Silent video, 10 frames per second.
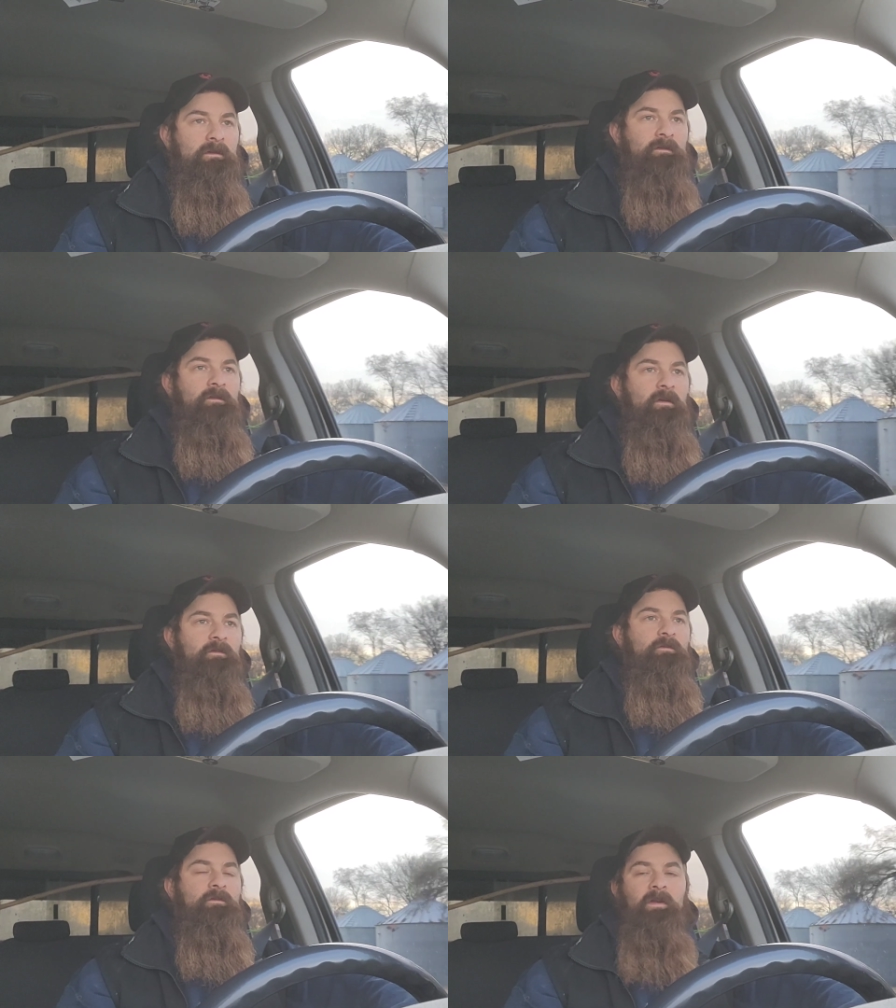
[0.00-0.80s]
it's
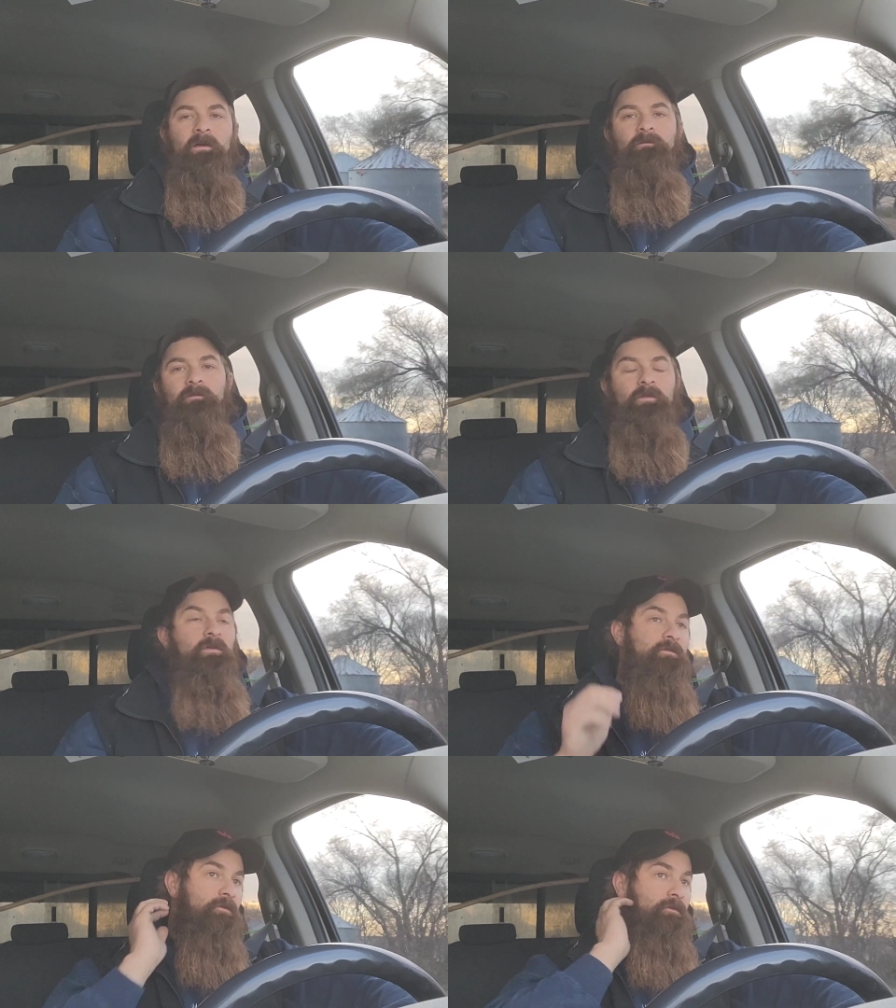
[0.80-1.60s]
also a
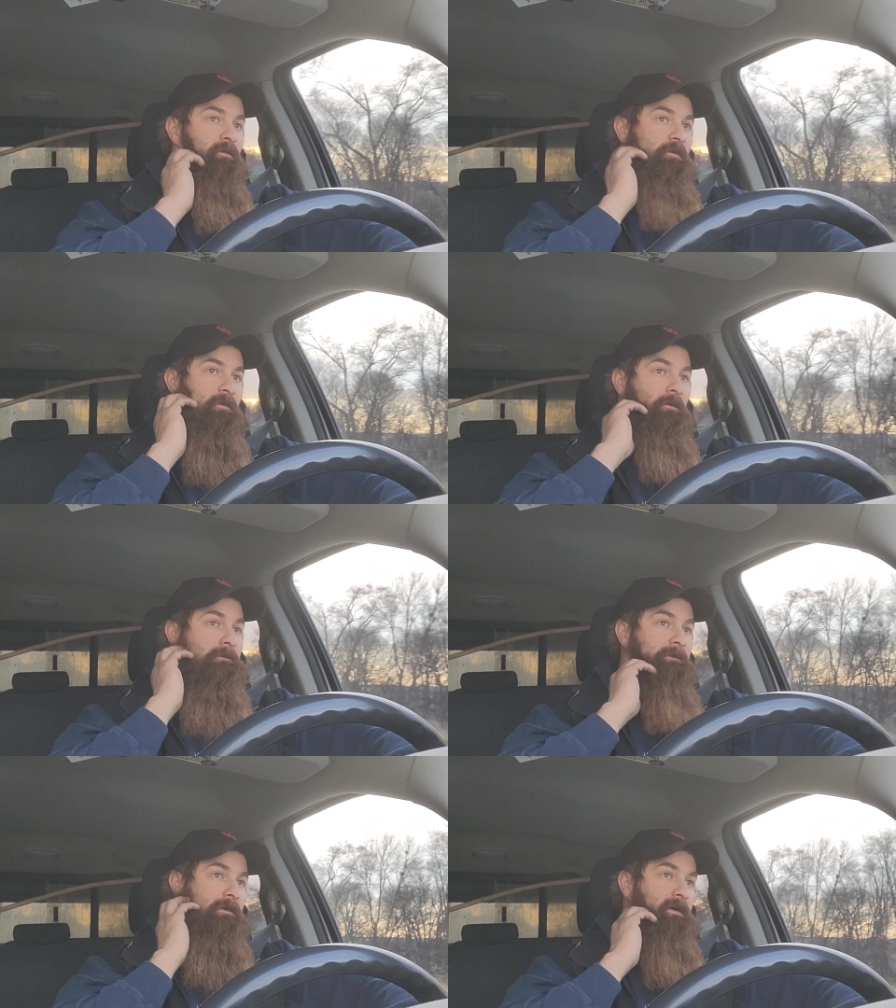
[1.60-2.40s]
downfall to them. So
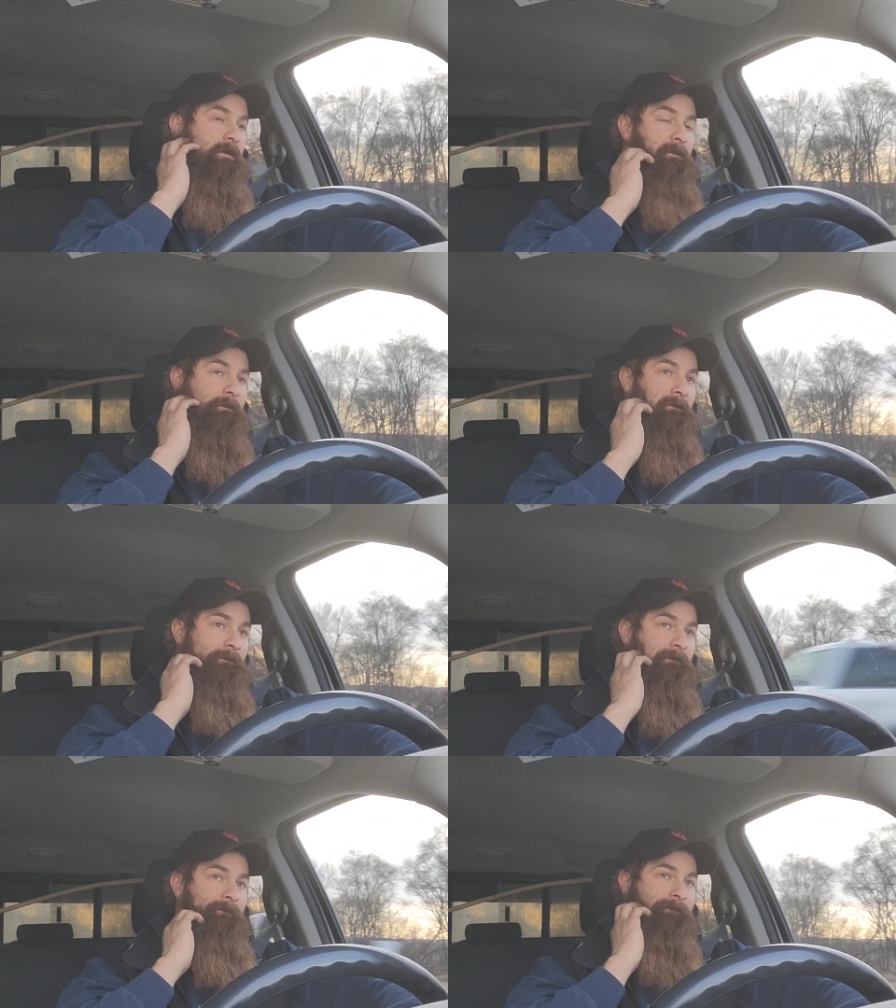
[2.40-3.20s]

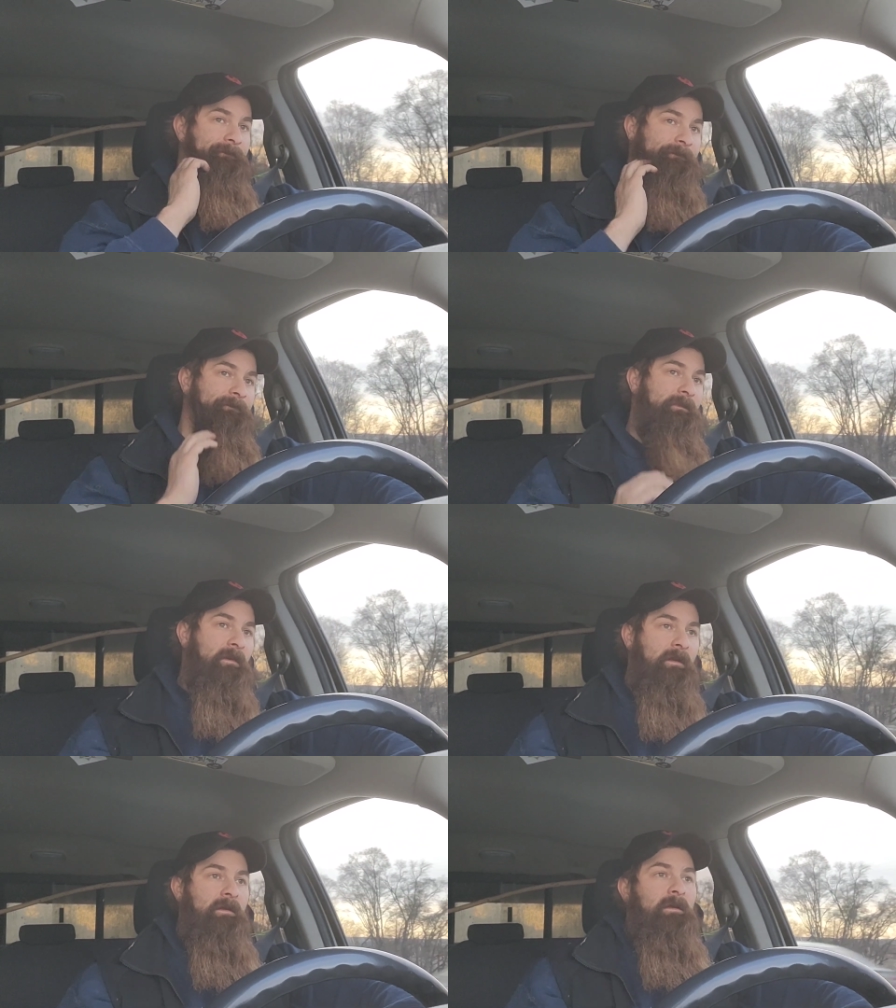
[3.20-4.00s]

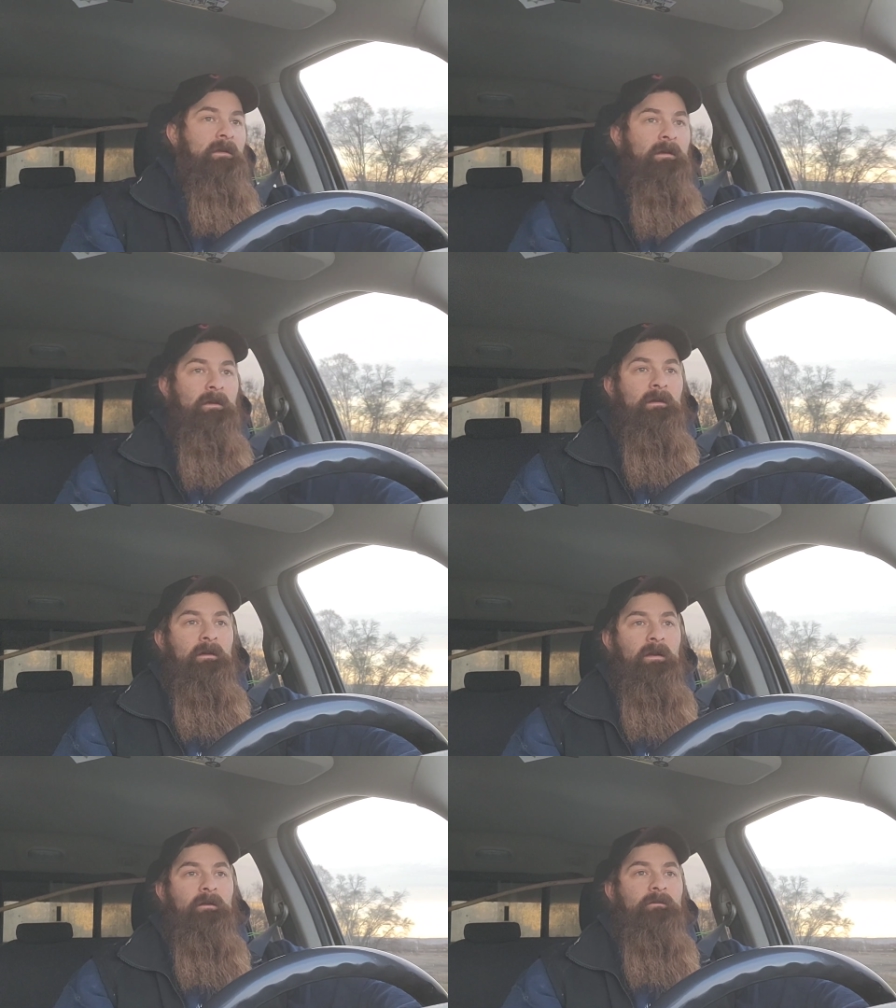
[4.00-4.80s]
um,
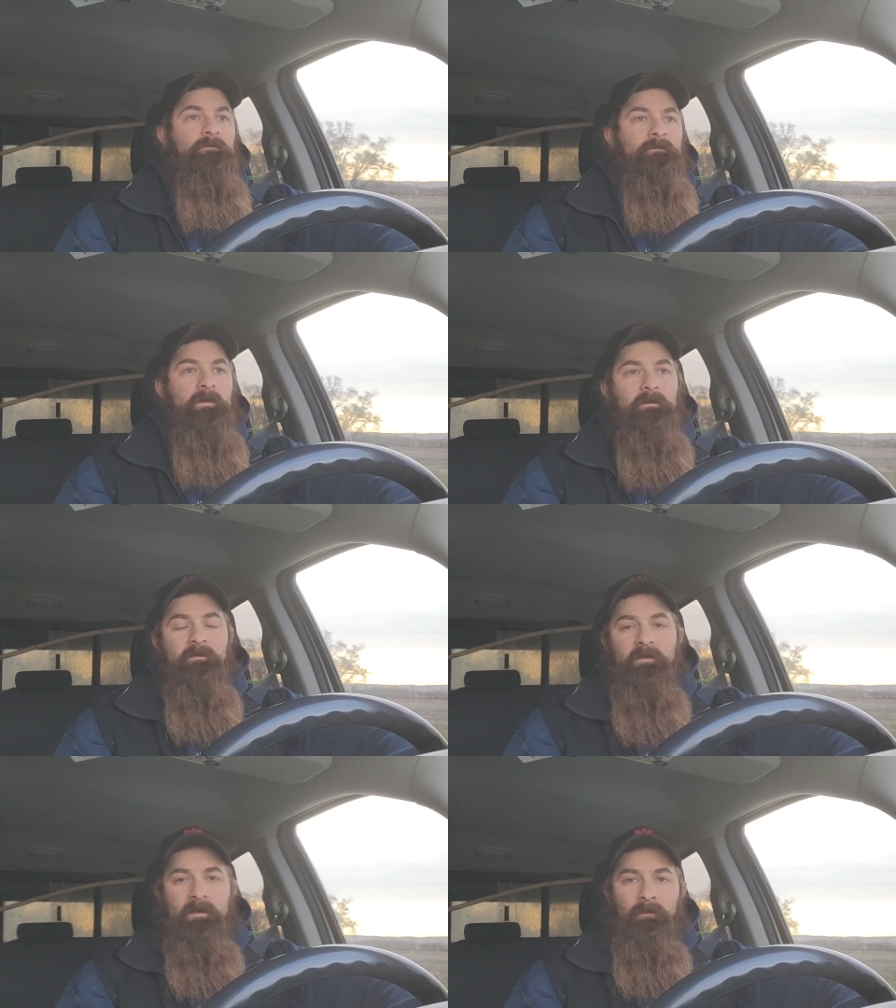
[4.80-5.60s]
I don't know.
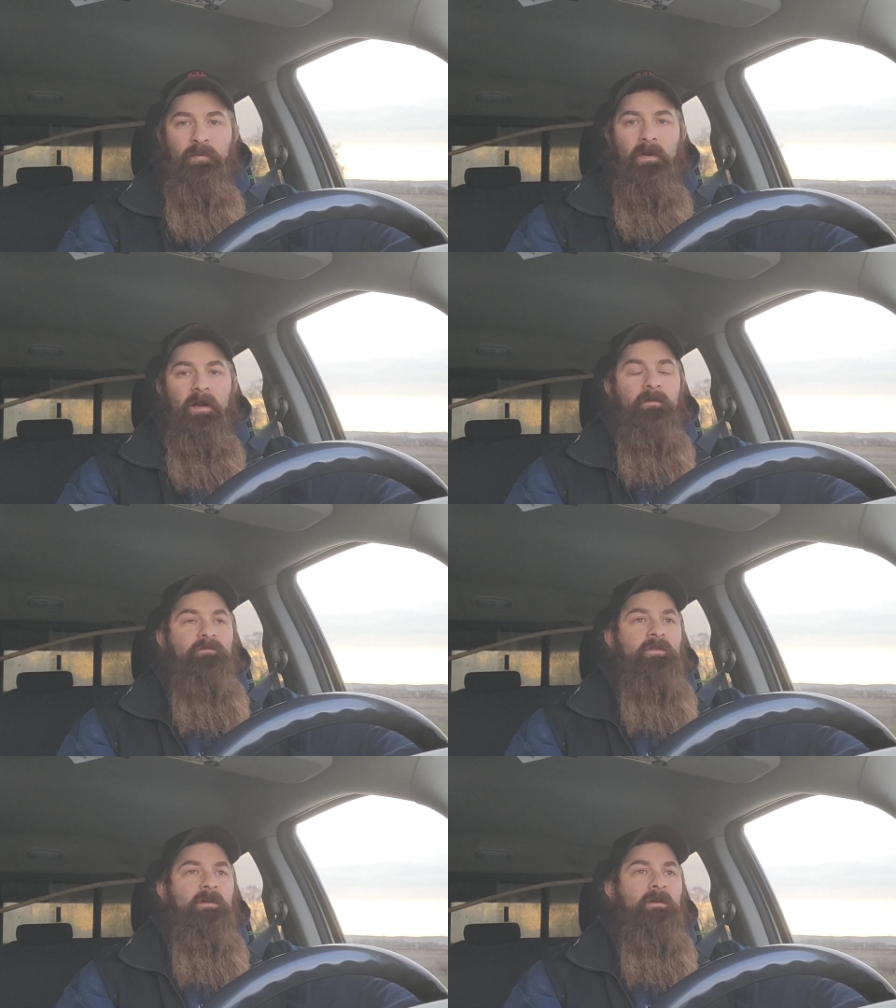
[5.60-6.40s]
There's an
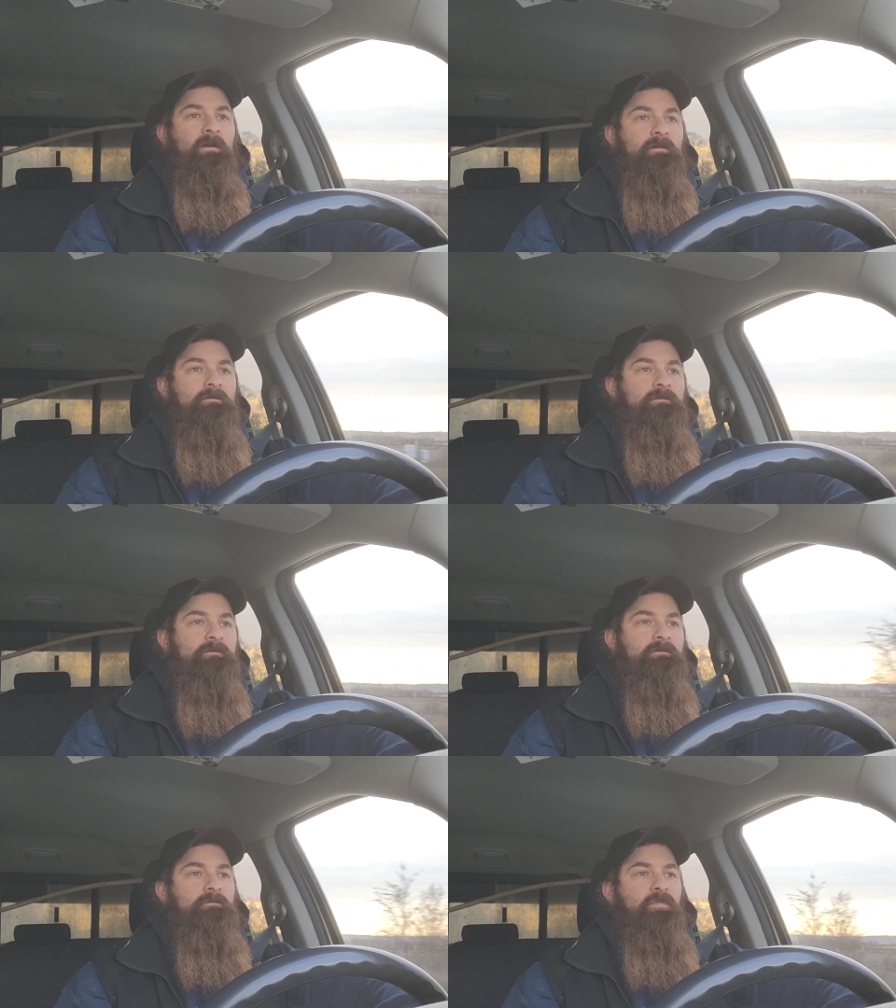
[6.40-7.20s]
improv. Uh,
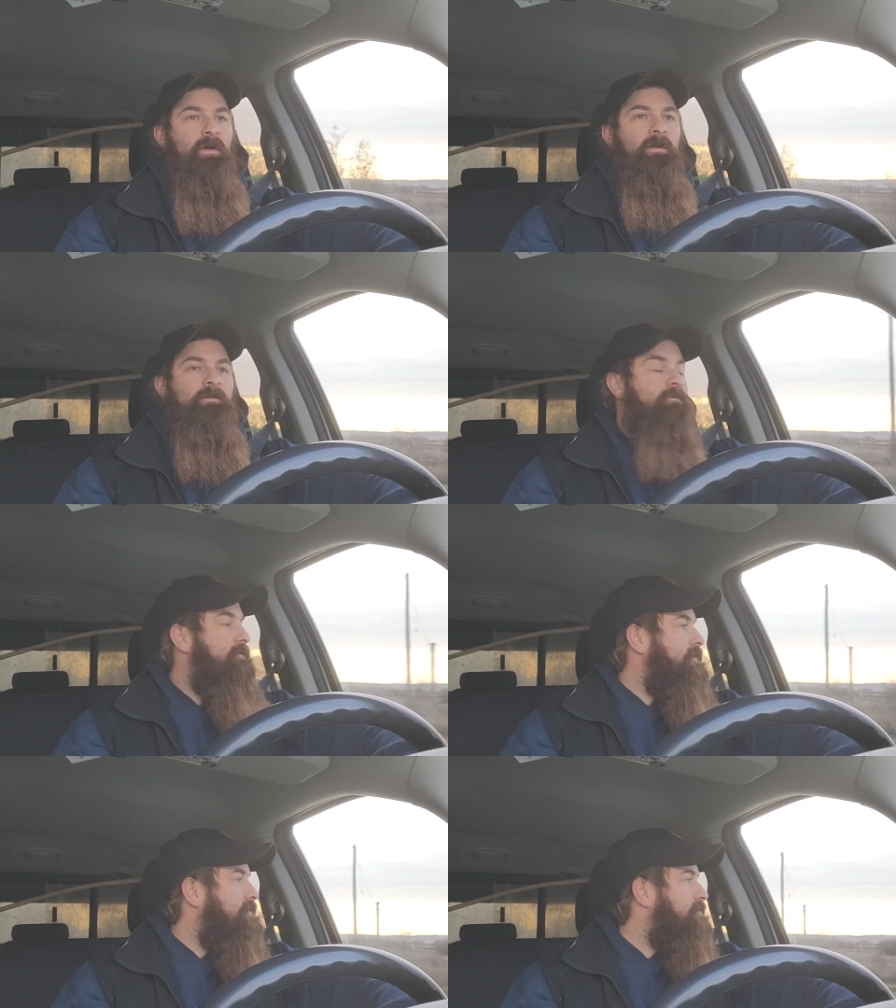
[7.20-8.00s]
product
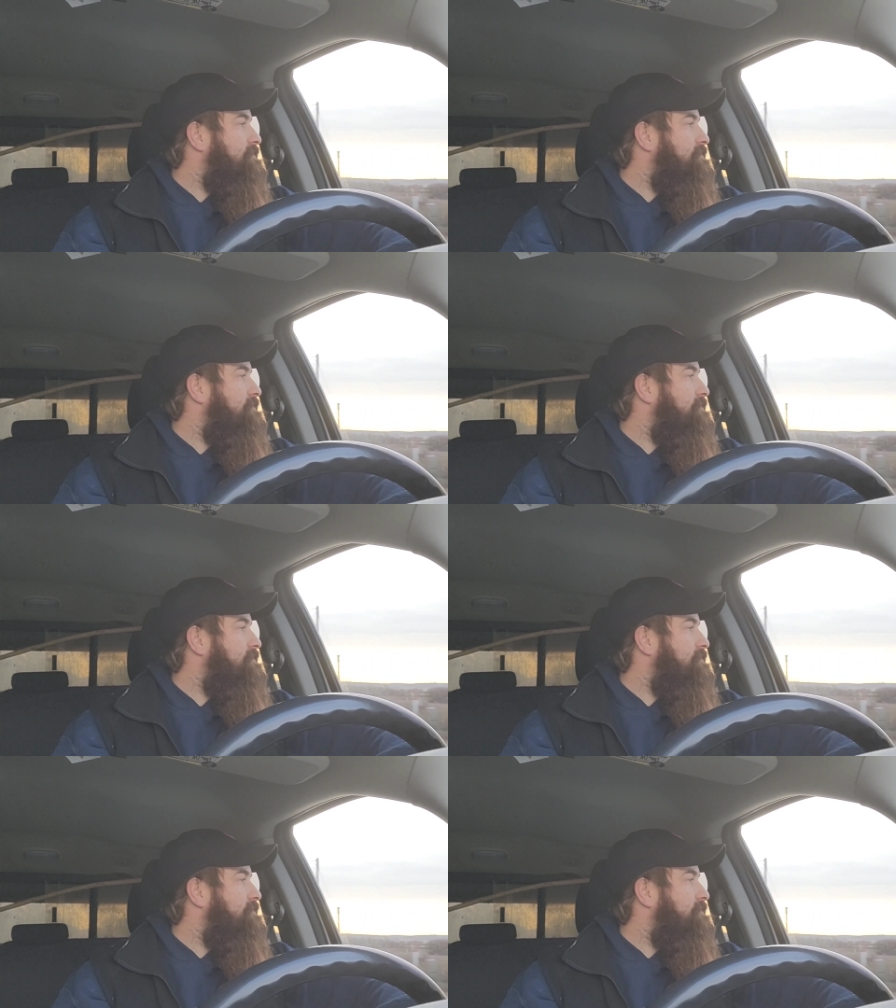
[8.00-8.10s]
review.